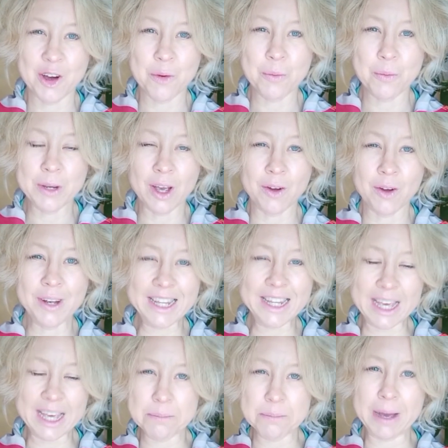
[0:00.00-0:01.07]
We only
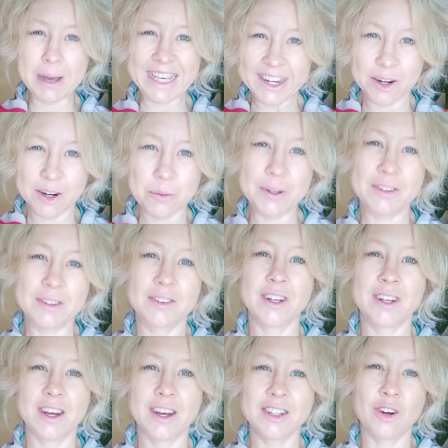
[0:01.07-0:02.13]
came back here with the
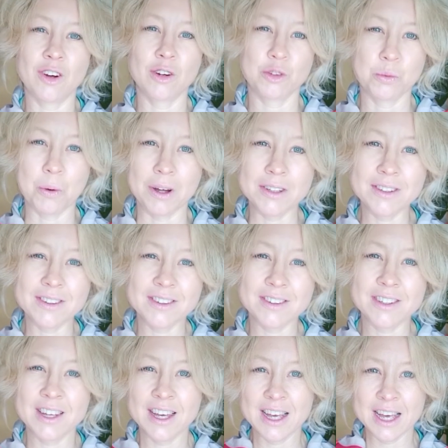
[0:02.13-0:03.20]
9 dogs once.
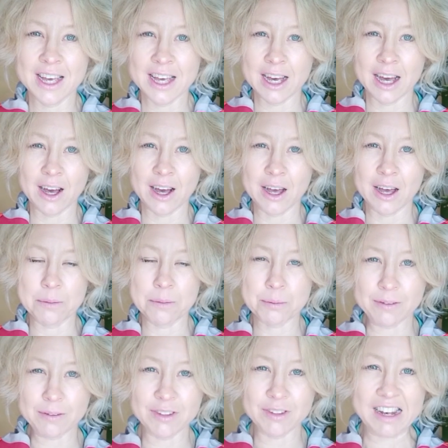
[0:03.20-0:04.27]

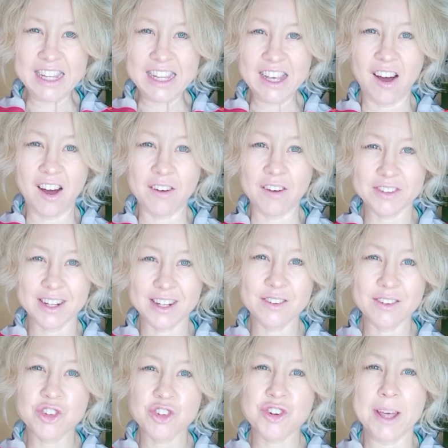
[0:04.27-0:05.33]
Previously, I've done the
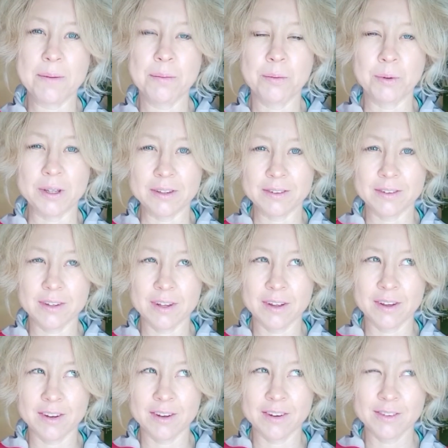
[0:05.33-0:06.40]
trip with
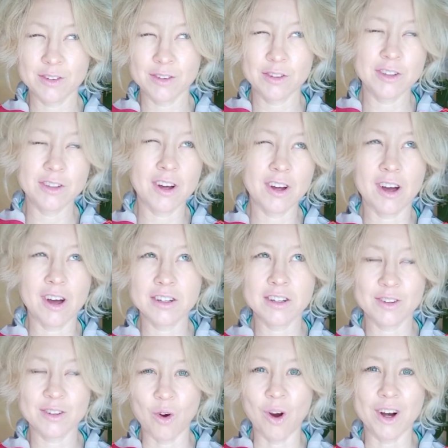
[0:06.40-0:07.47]
2 dogs, a
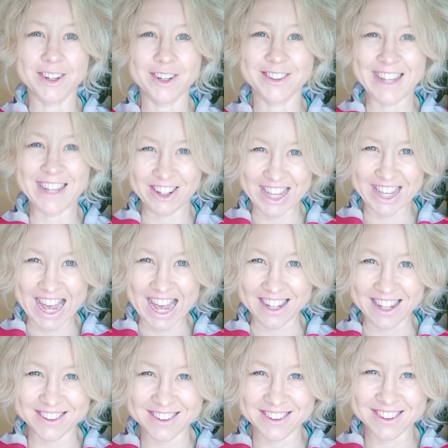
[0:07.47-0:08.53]
horse and a cat.